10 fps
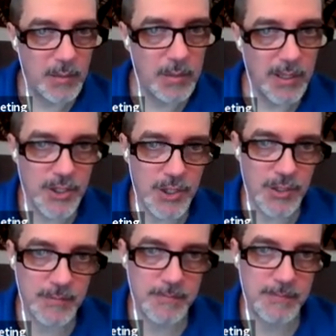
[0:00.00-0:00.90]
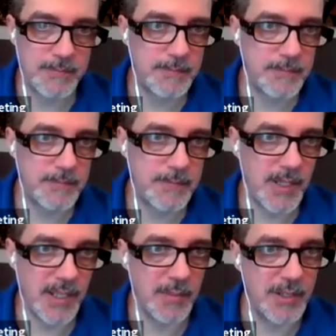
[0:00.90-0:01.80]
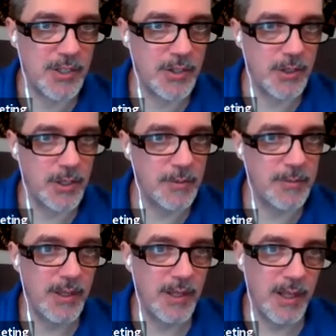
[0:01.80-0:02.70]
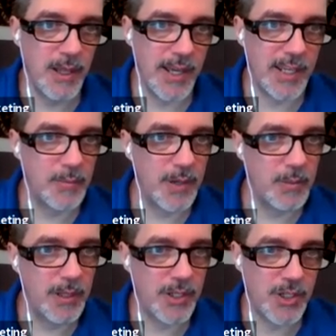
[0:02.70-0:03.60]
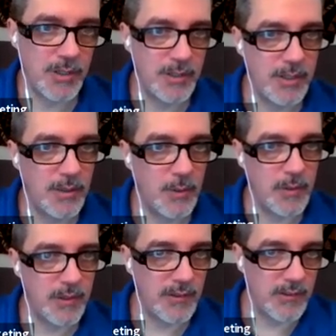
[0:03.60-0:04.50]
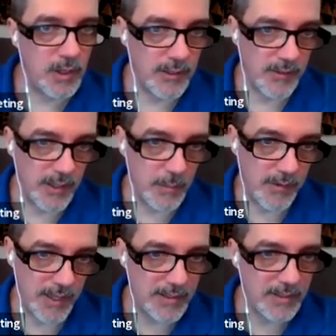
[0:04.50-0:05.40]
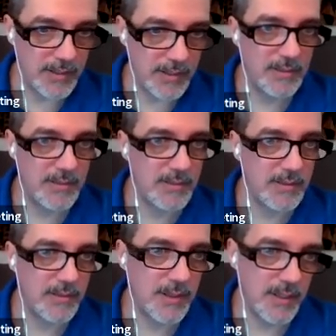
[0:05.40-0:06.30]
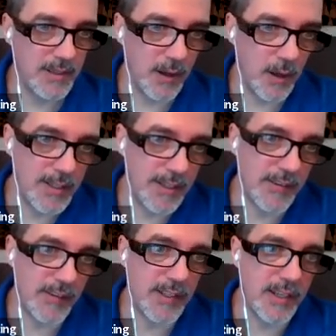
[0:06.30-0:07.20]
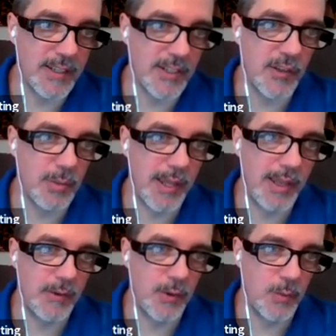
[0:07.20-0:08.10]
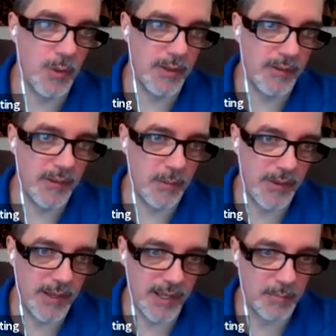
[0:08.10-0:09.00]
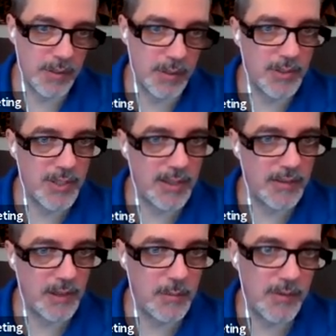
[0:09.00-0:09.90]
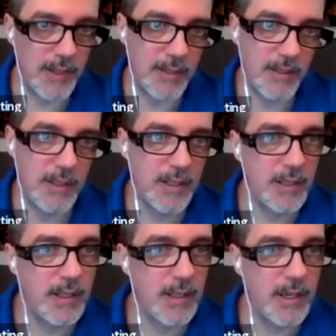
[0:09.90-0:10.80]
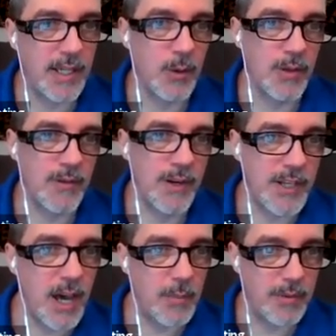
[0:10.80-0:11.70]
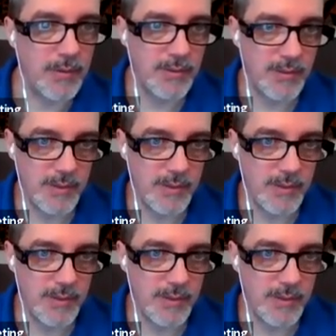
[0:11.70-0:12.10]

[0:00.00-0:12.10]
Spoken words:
Publish, like I mentioned earlier, I can publish what this is called a subset. Right? All the existing conditions plans are in one subset. I can publish that subset. I can go to the very top